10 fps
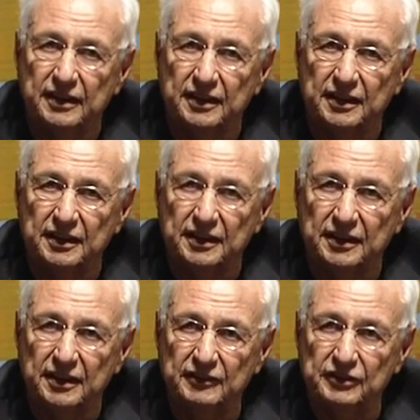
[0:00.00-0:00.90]
uh,
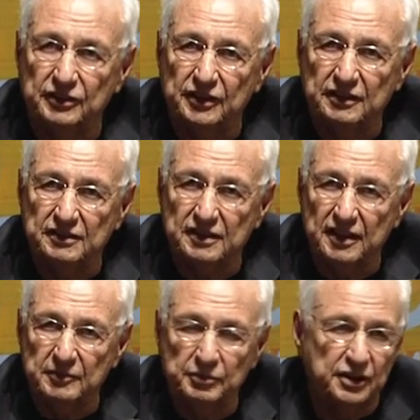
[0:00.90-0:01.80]
even though I
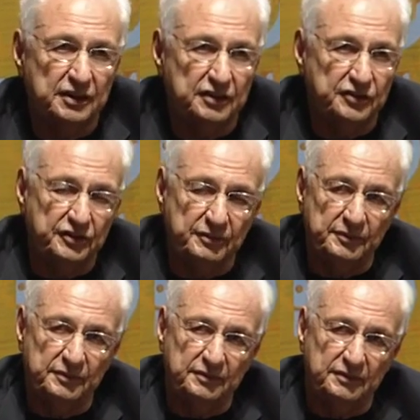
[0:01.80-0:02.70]
design buildings
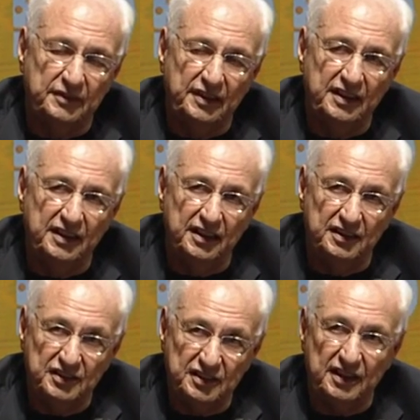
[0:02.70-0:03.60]
from the
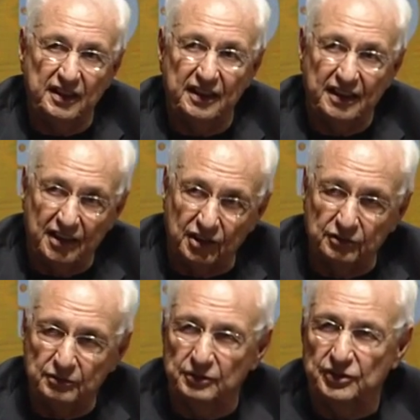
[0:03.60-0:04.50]
inside
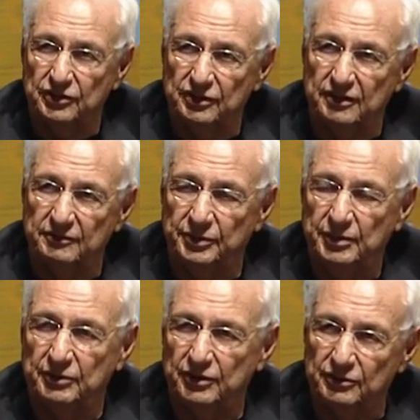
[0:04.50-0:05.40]
out, which
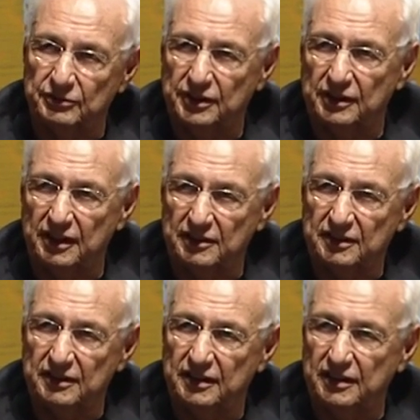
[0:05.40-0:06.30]
people don't realize.
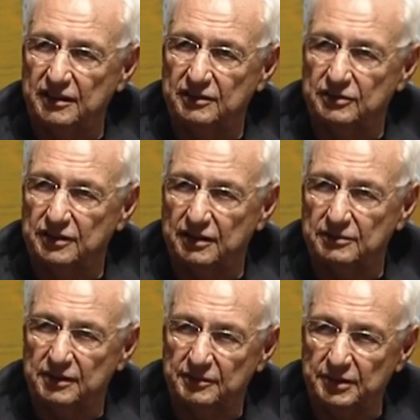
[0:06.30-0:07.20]
They think I do it the
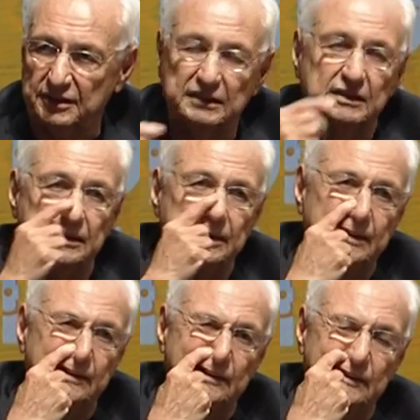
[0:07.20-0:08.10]
other way,
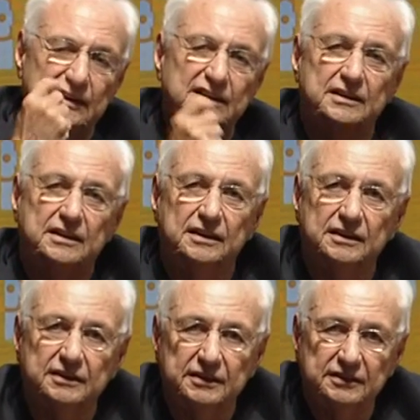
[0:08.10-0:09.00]
but uh,
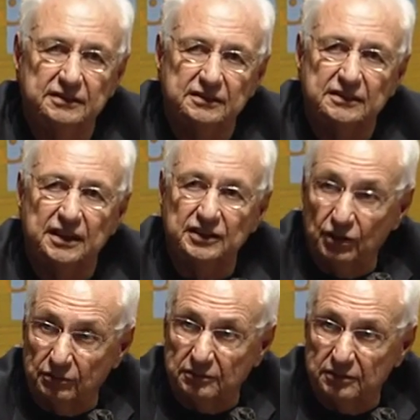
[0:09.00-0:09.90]
I
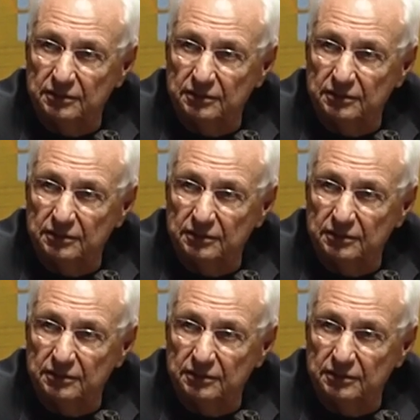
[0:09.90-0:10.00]
don't.